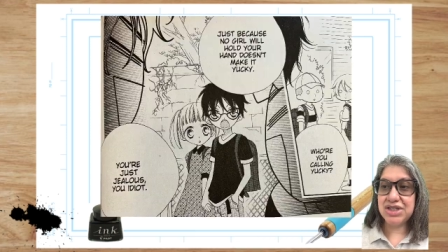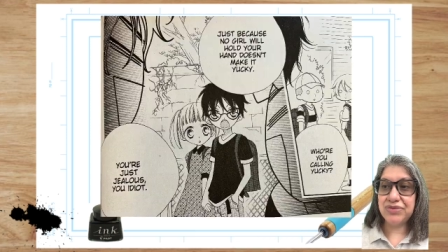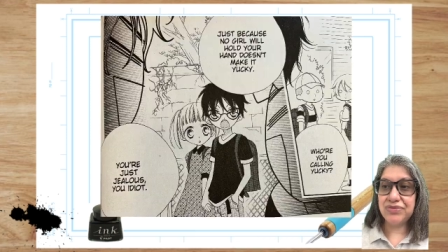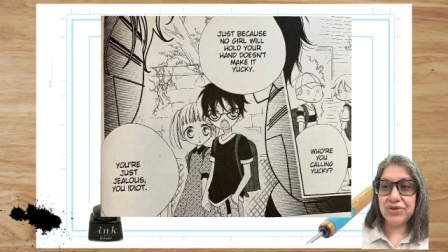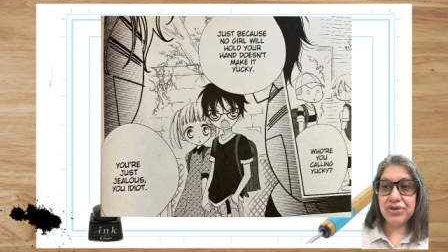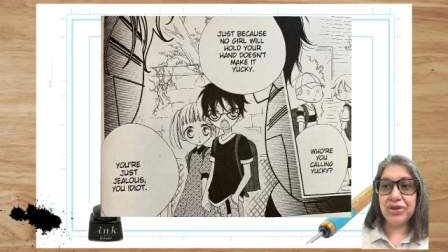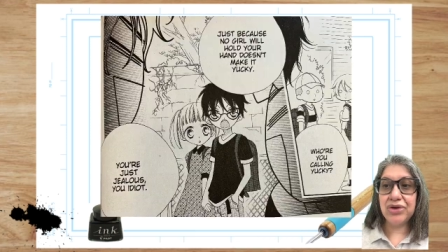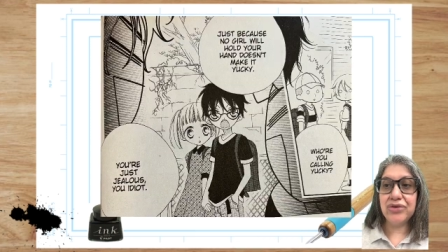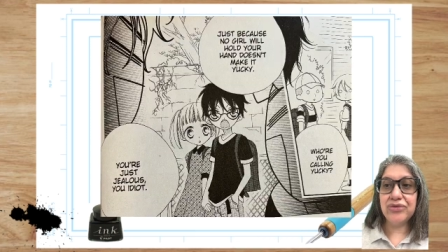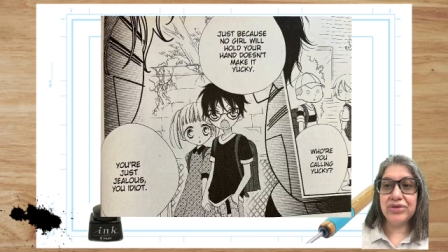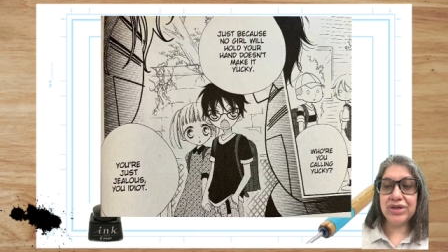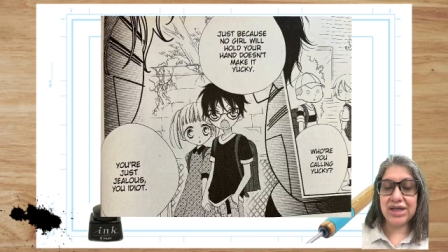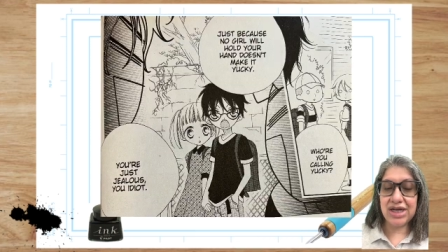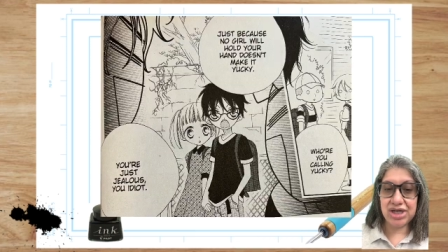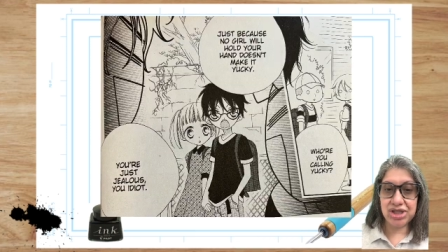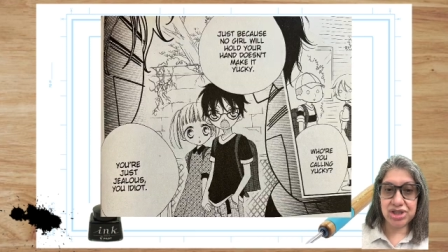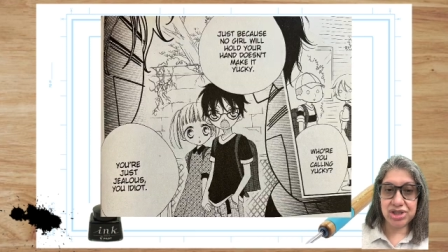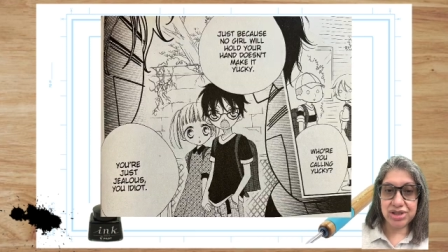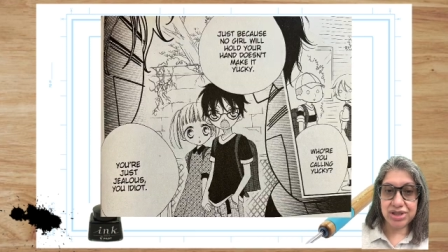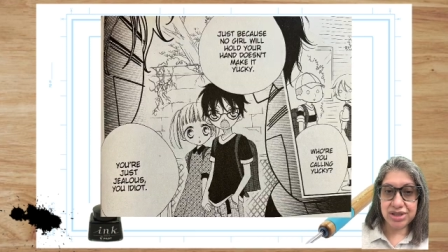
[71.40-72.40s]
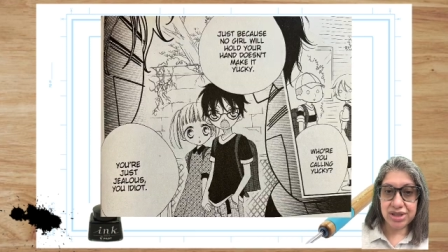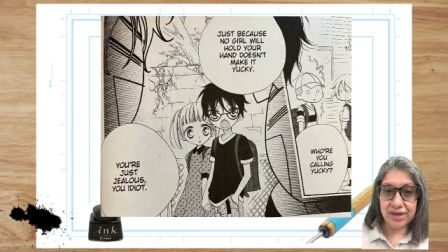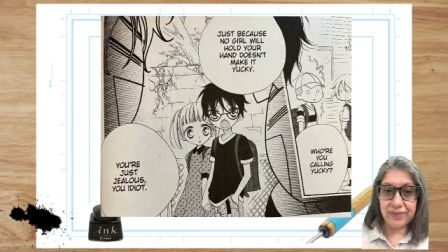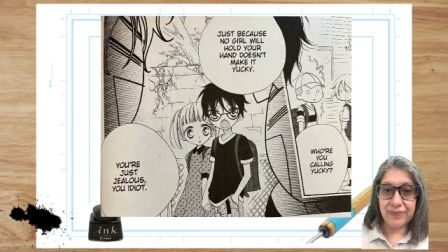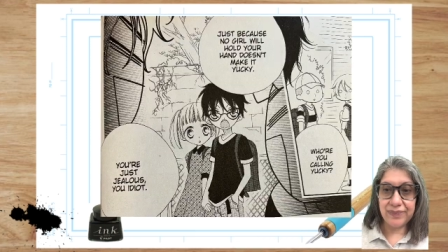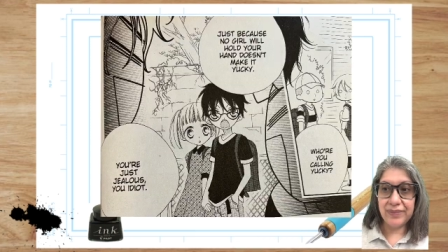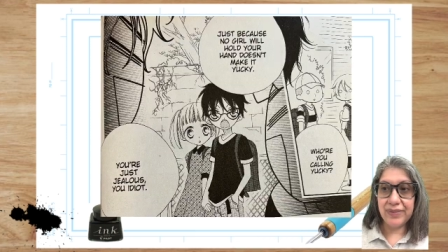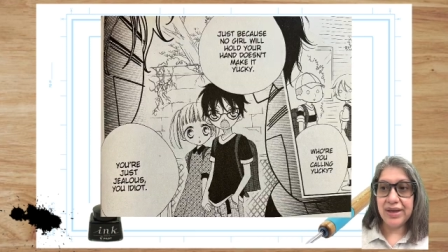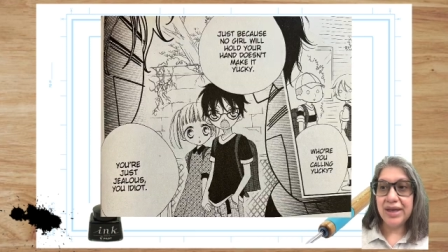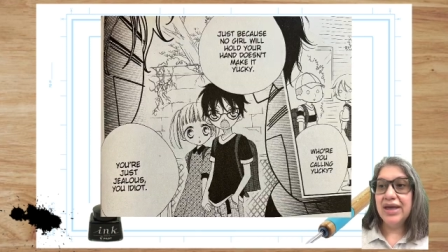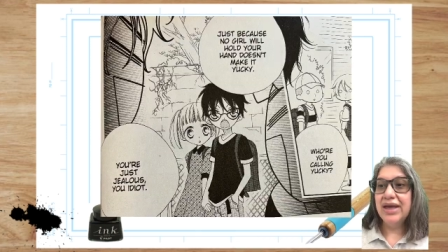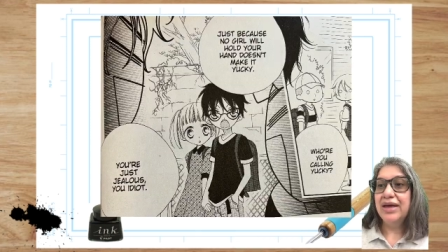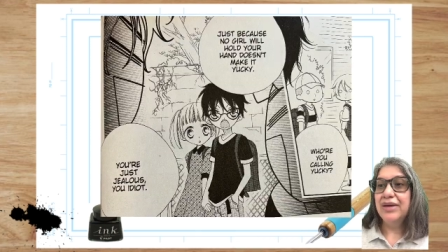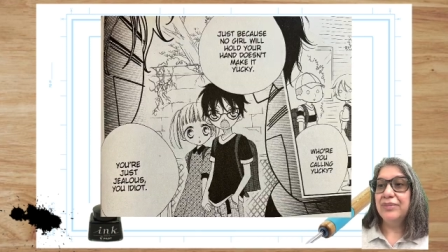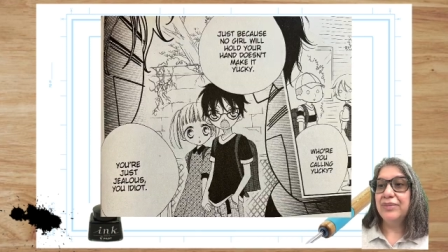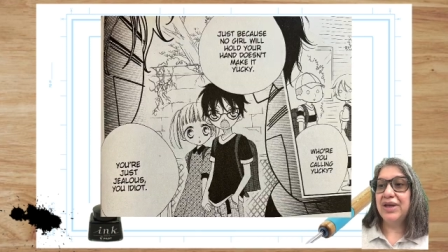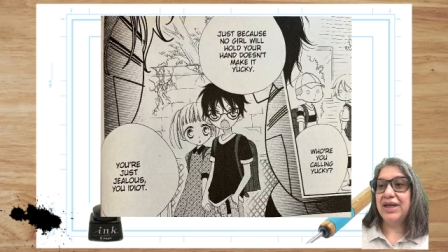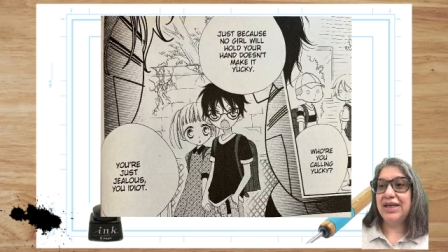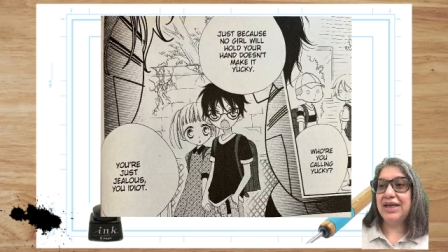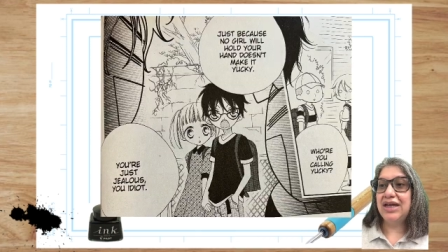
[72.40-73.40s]
for their relationship,
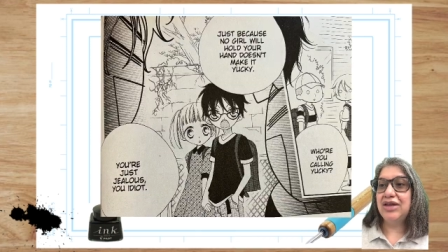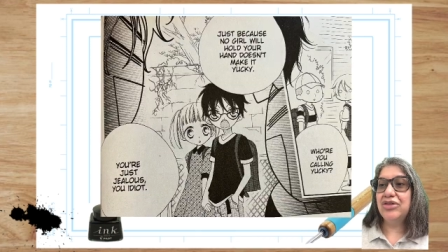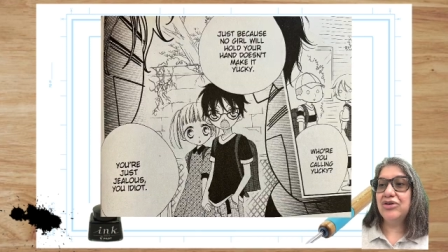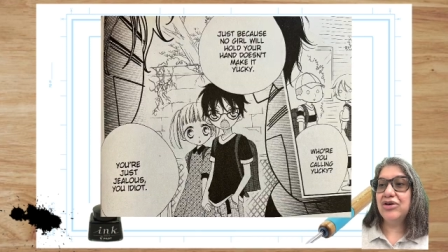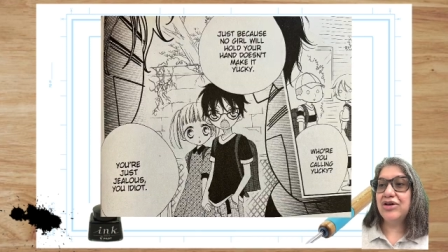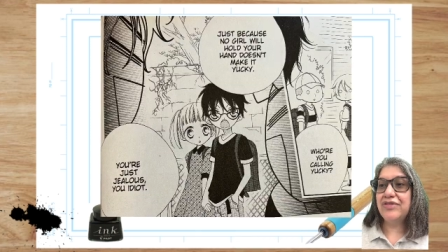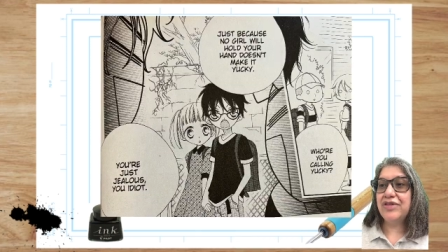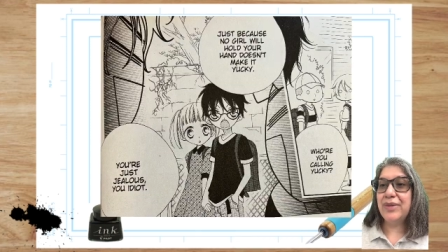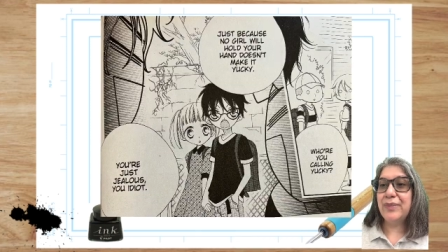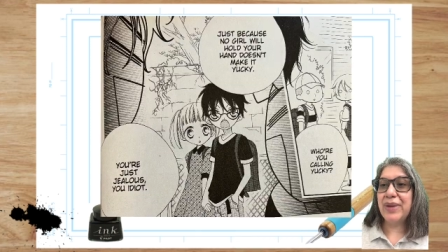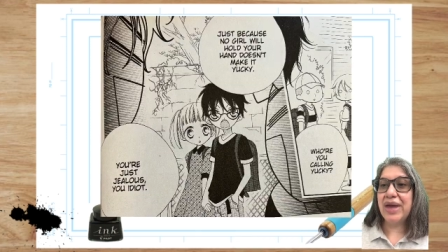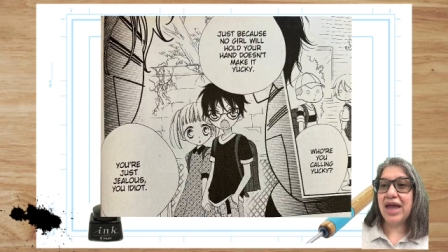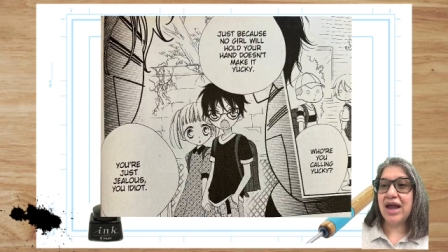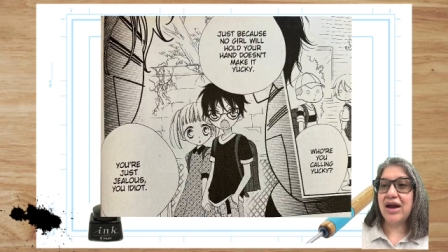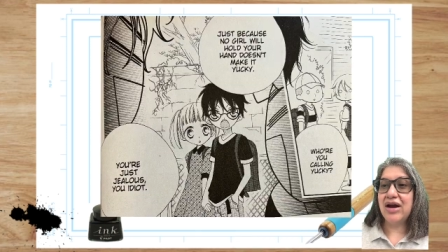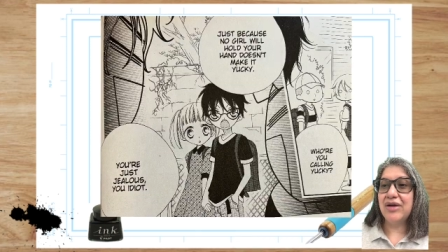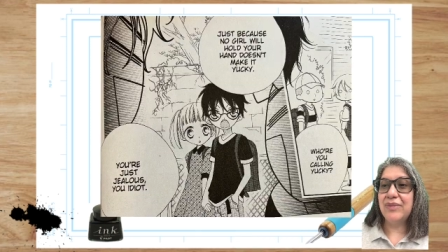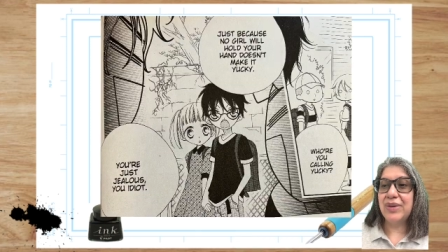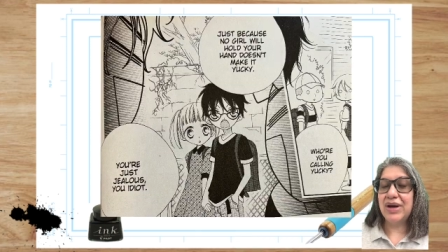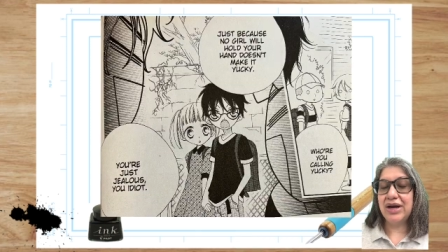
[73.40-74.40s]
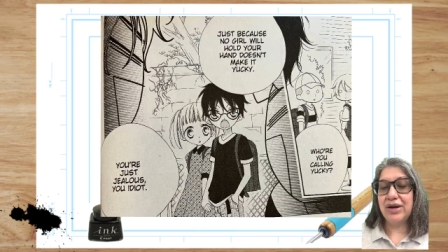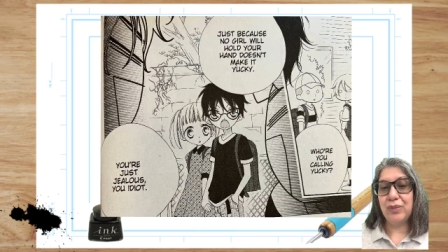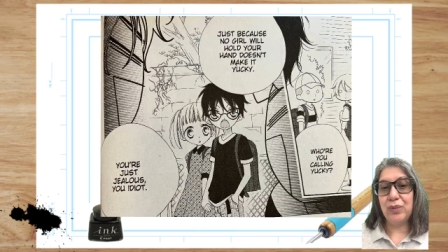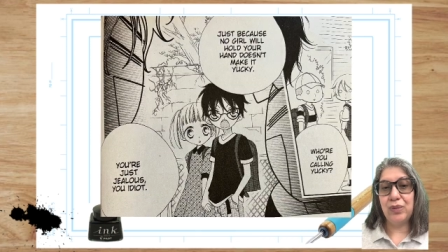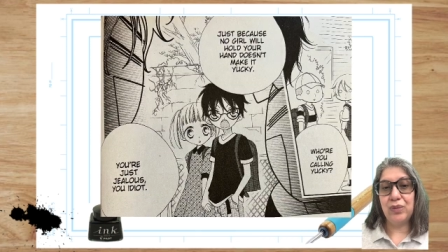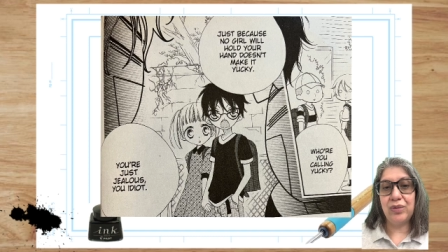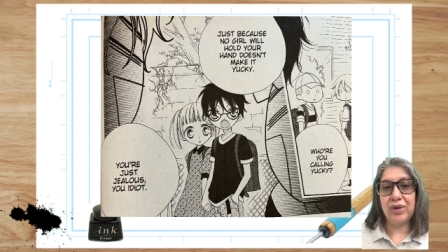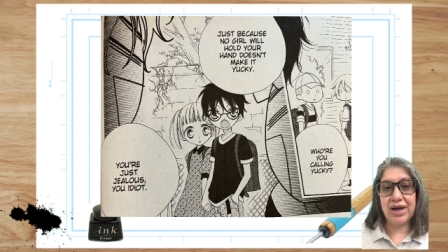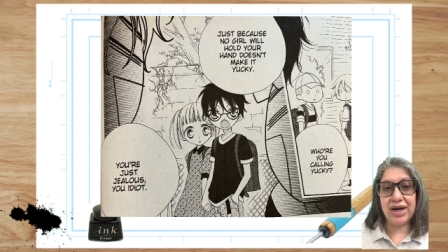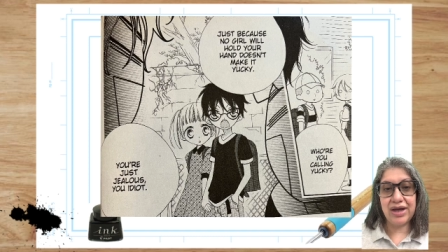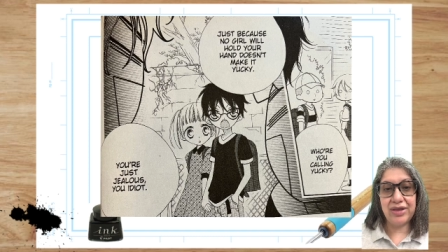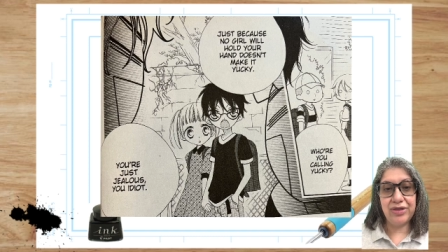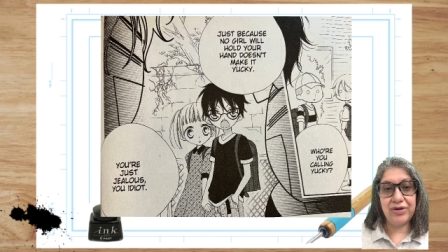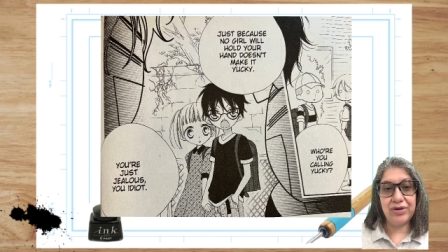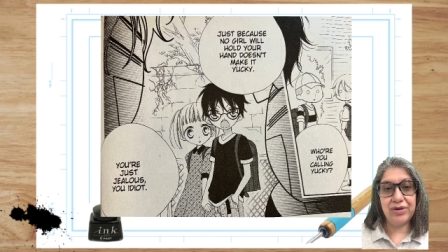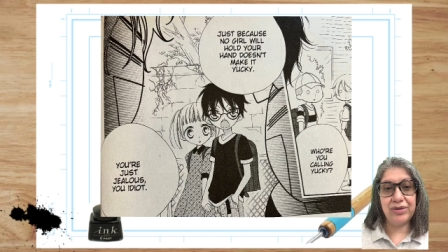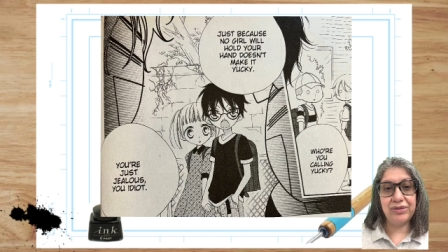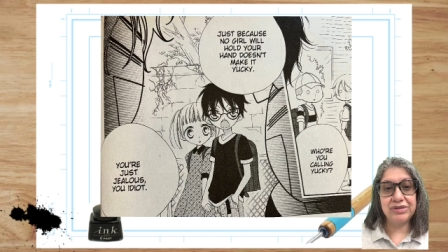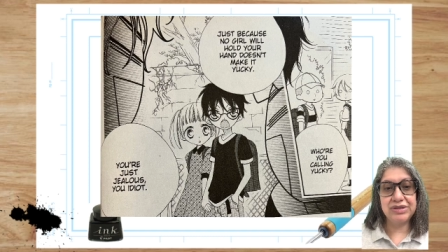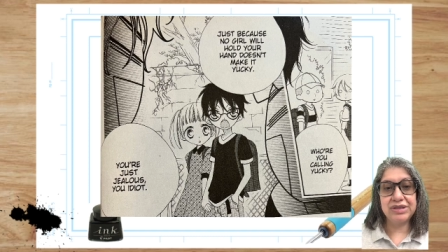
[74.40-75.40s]
but neither of them care about what
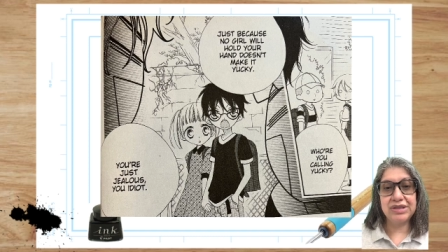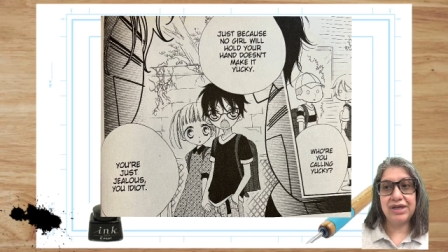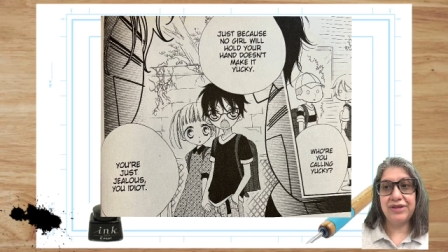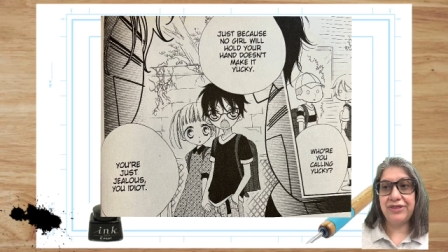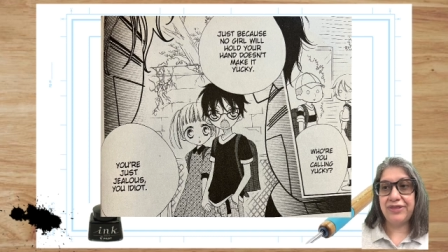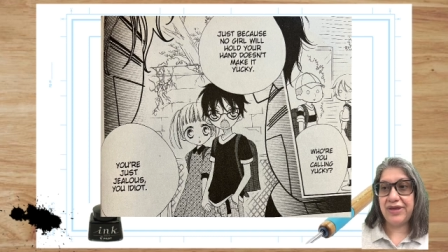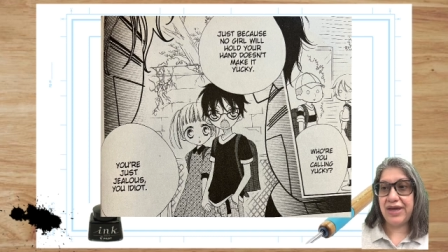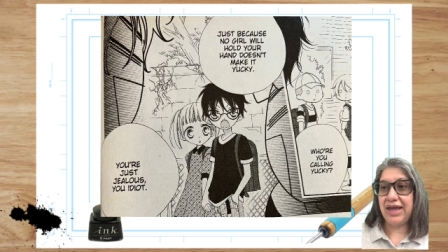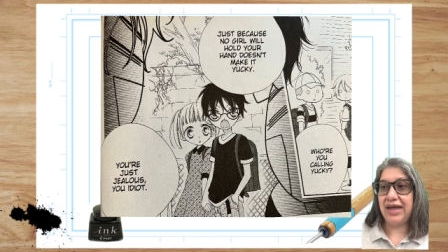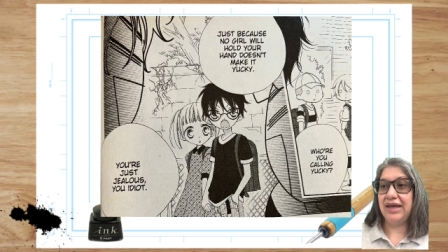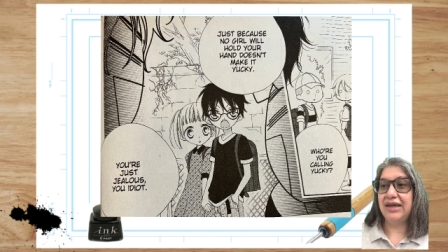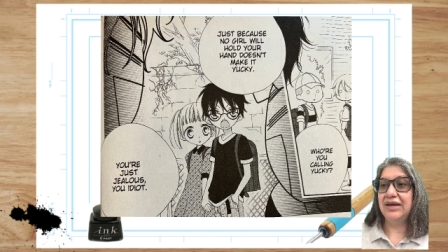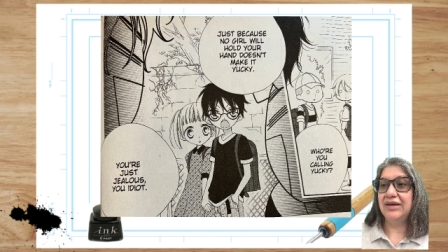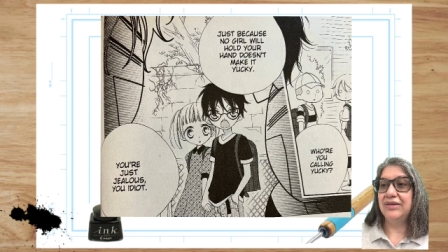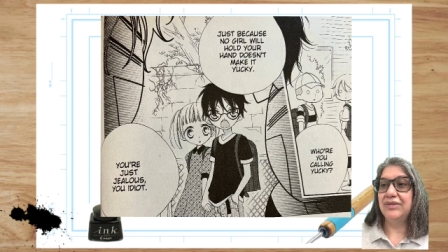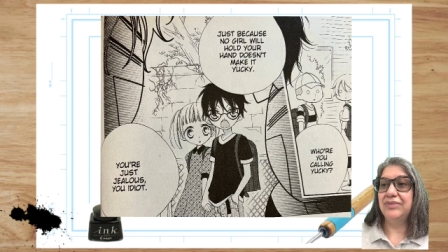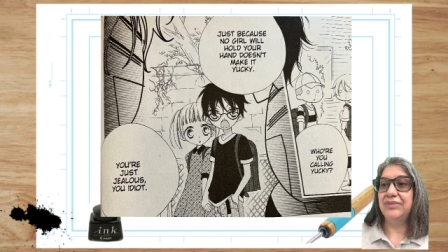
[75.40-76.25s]
others think